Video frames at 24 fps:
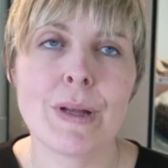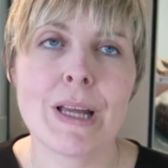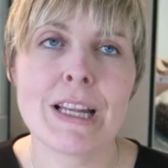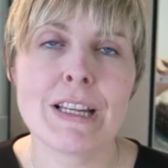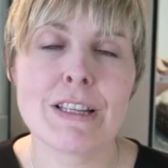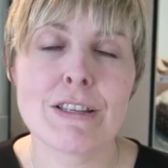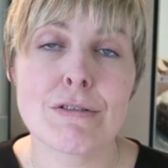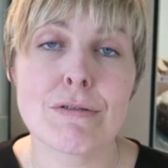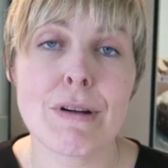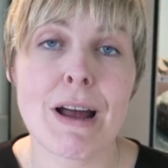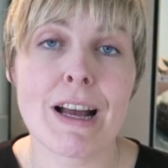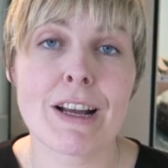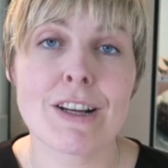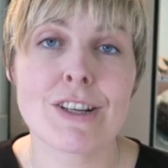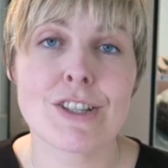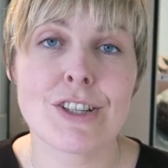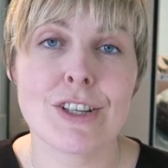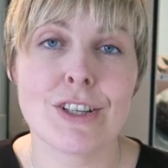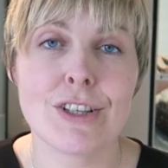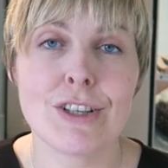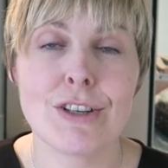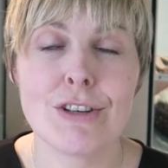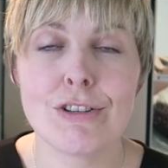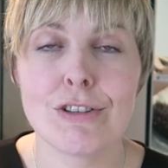
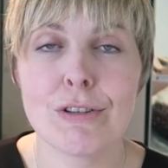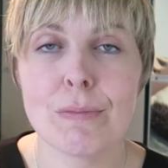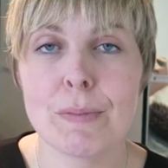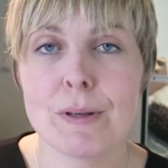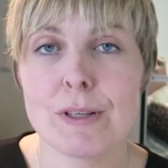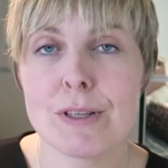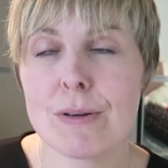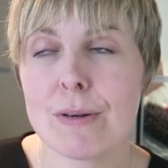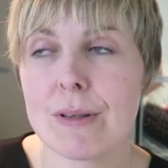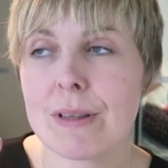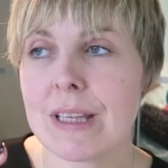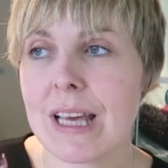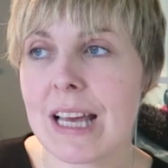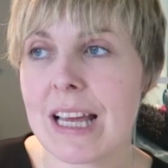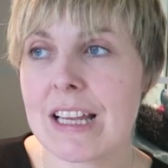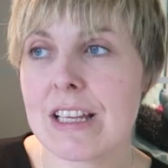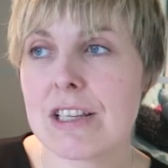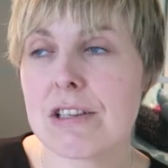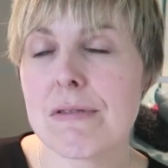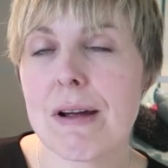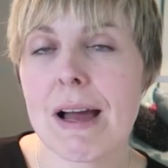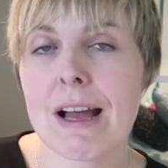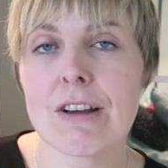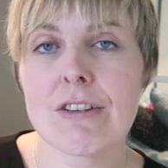interaction. You should be doing the
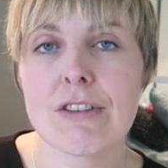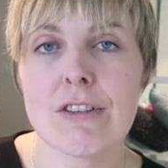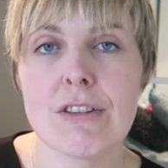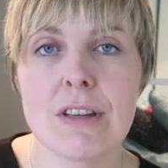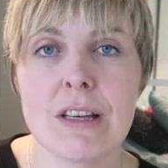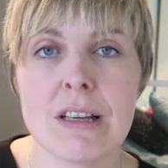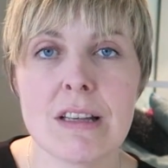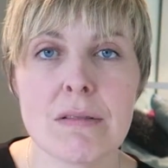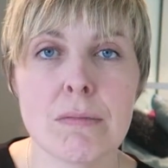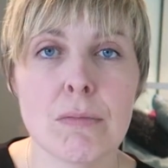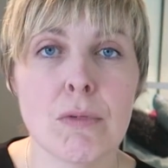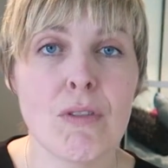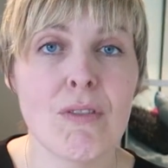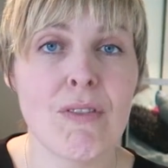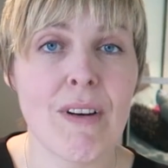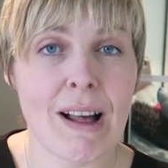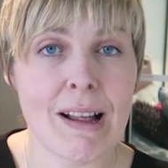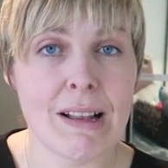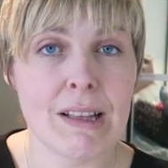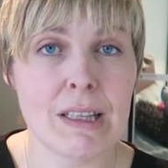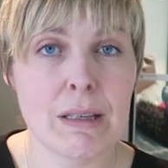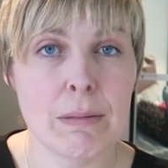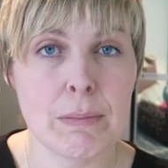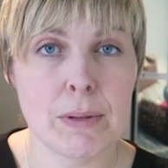interaction that is more
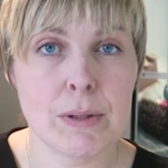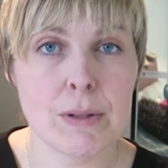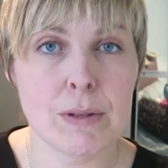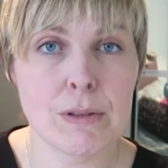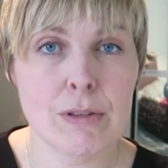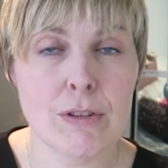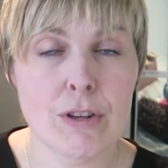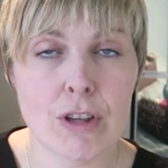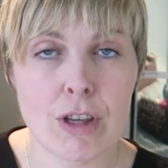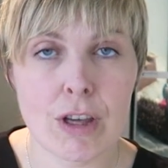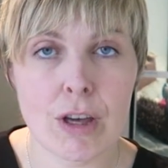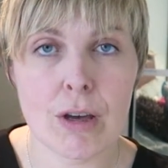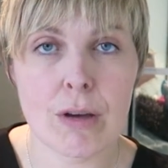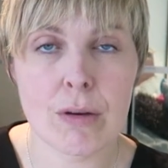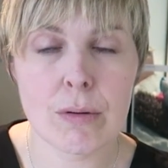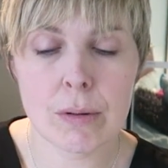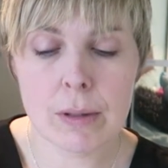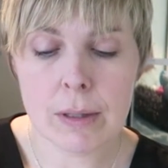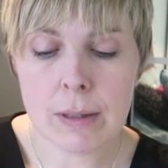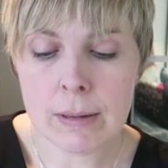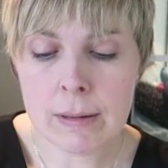valuable to you.